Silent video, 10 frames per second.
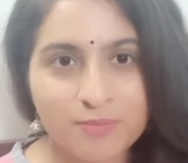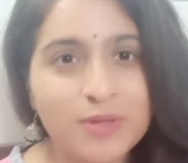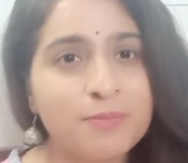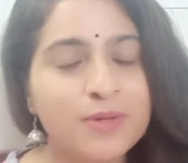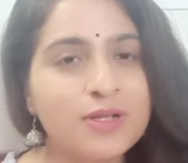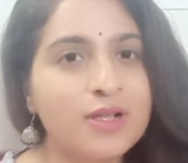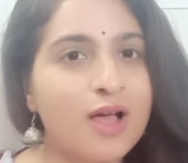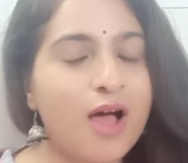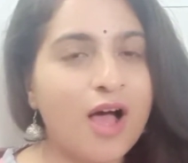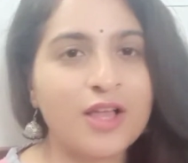People
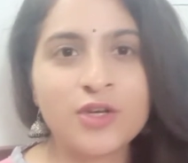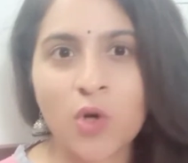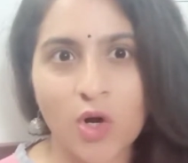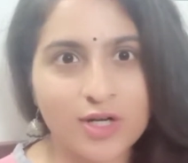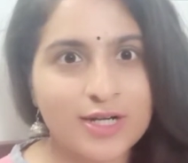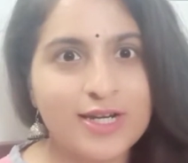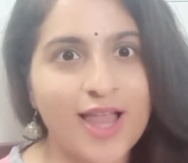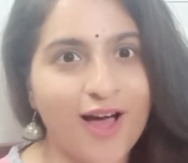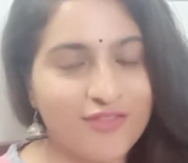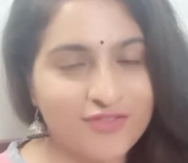are not
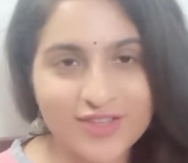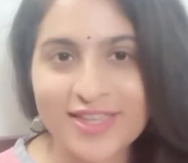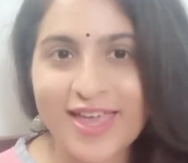laughing